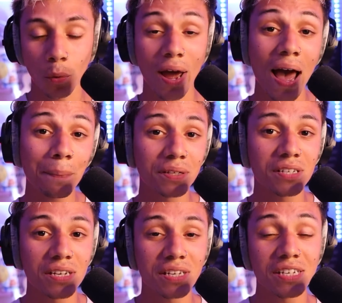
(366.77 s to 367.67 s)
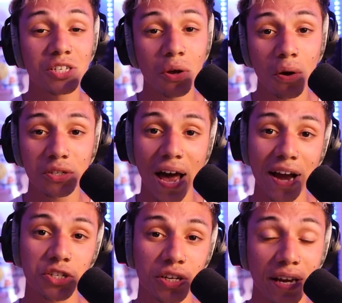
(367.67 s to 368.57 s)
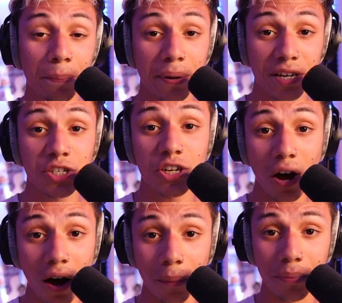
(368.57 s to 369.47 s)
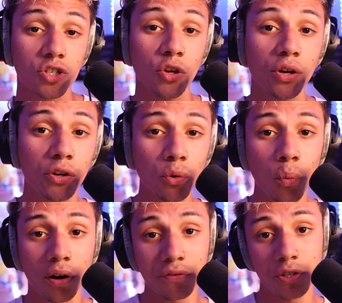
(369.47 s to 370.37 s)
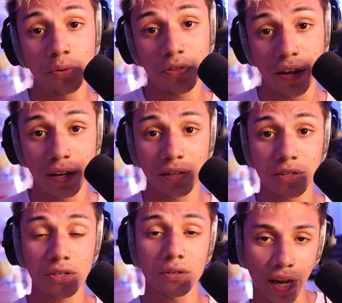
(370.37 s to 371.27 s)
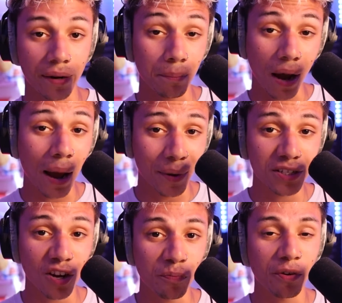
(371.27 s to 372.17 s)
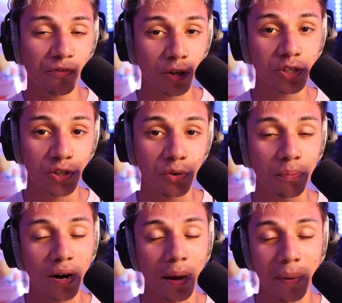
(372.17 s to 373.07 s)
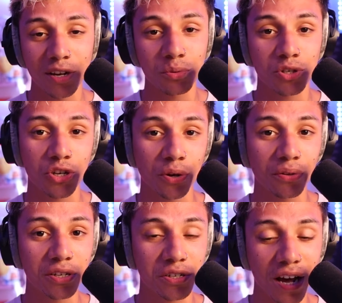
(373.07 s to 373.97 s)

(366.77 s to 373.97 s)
What happens is his songs actually get pitched up. So you can do one of two things. And I myself prefer two, but I might as well show you this